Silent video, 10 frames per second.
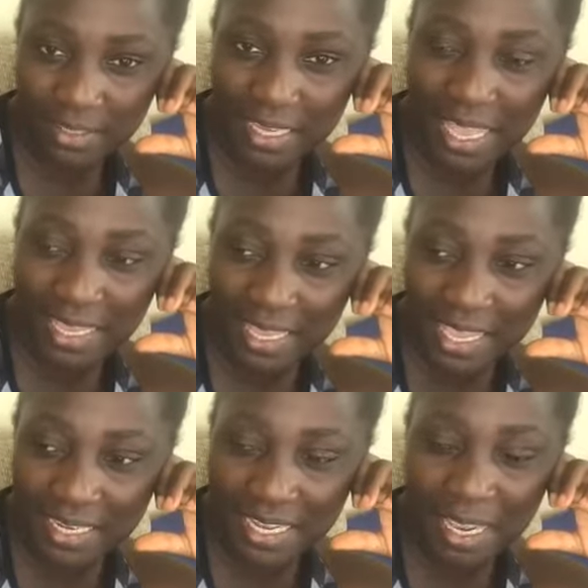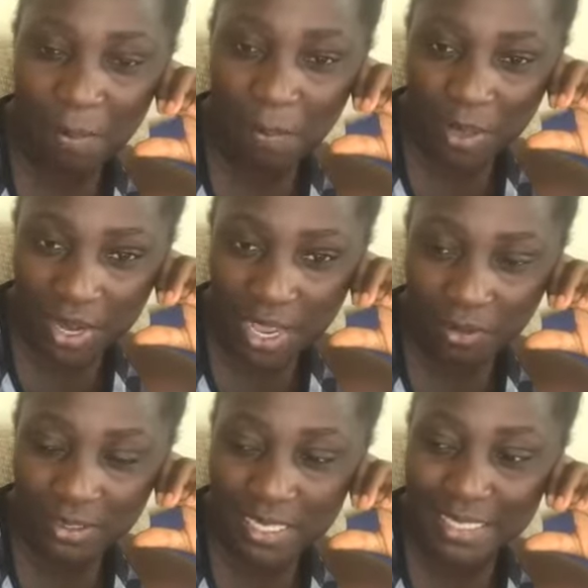A kid in
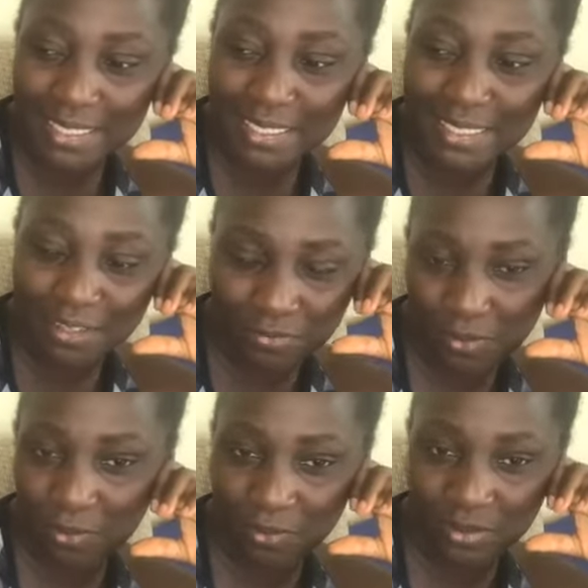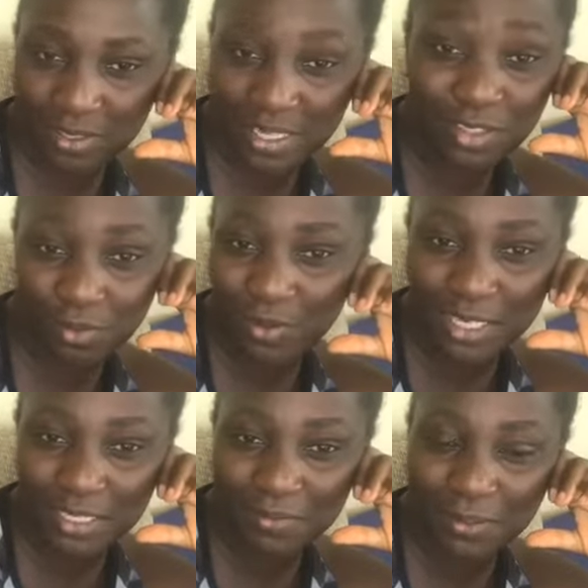burnout is difficult. It's
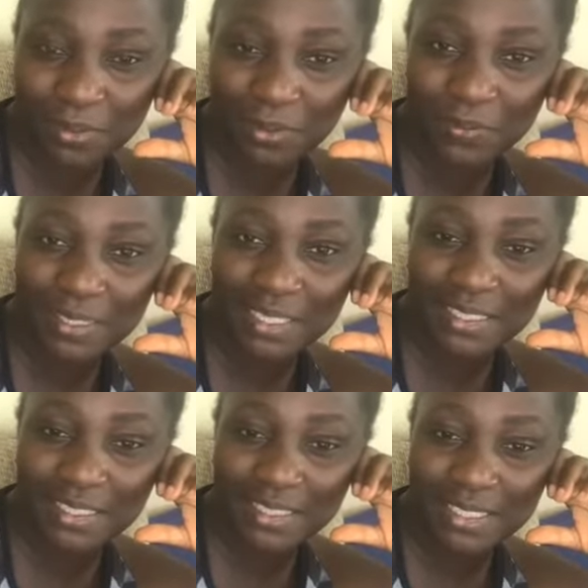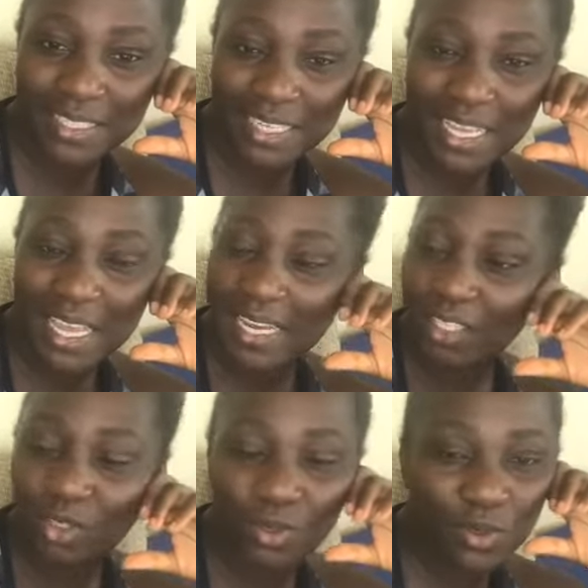really difficult to witness. It
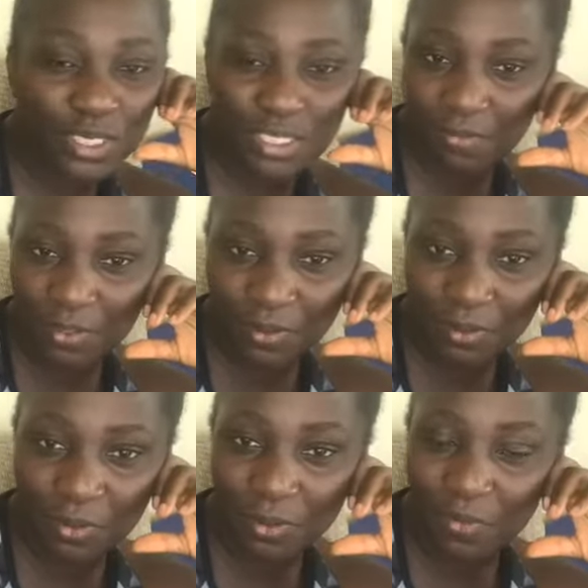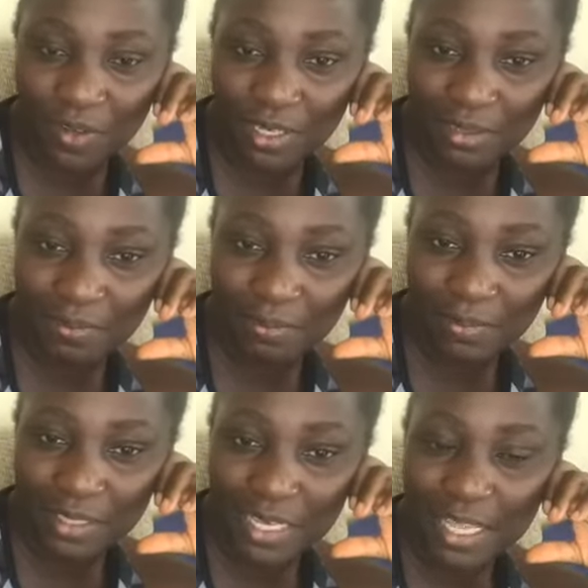is so difficult to overcome.
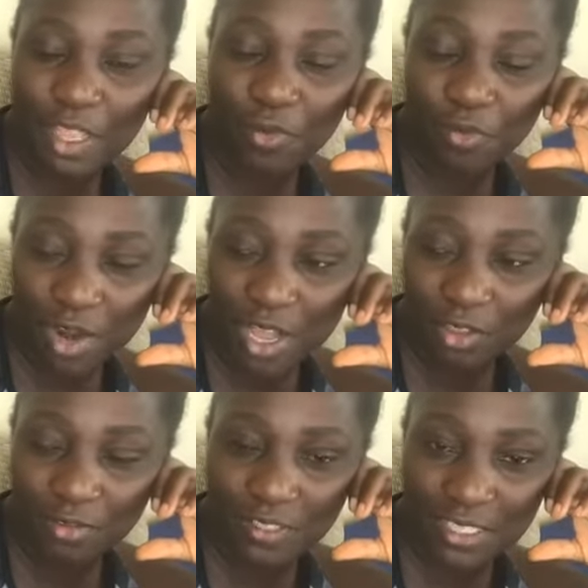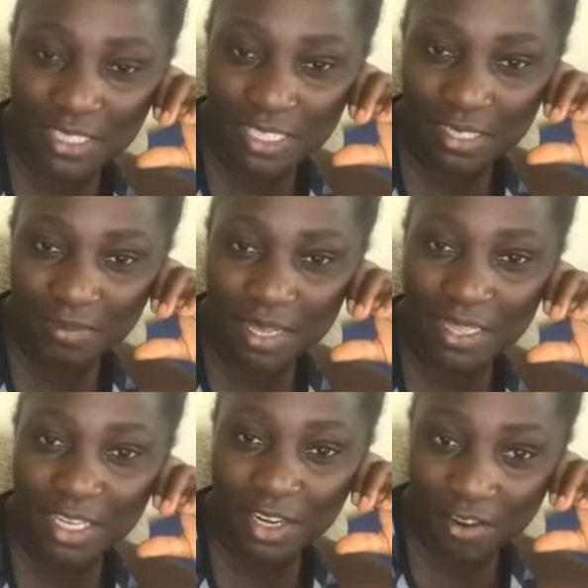They run out of steam and
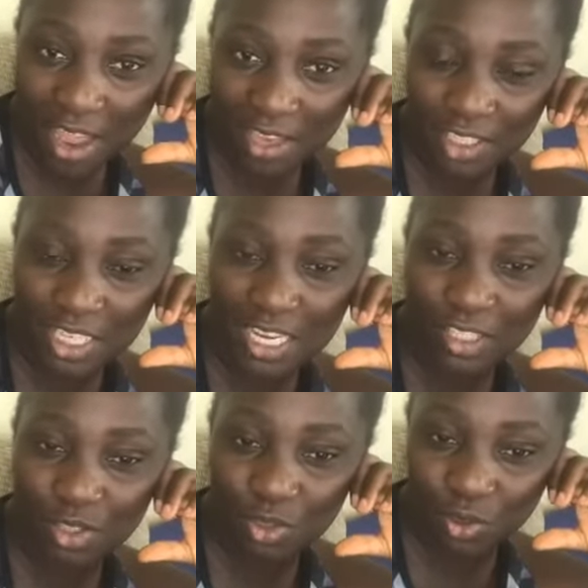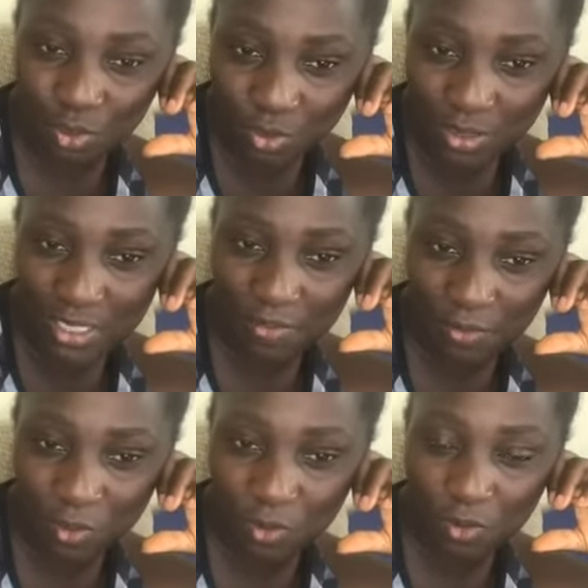they crash, and it's so
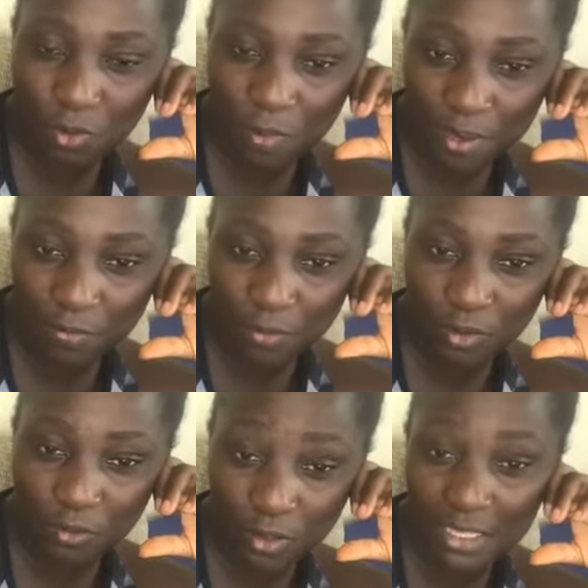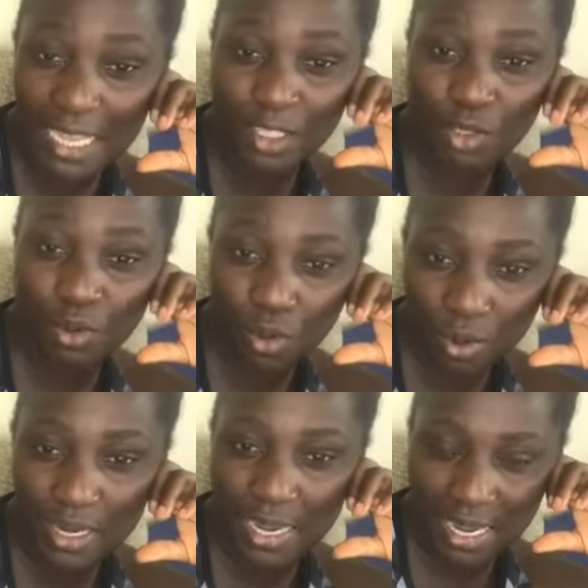difficult, so painful to watch. It's
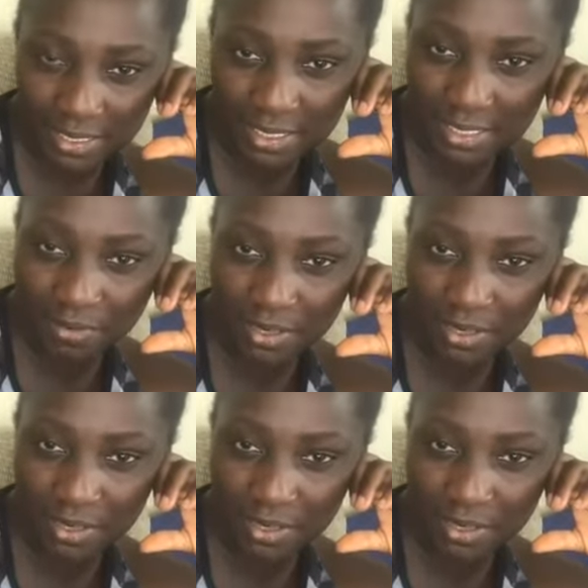not necessary.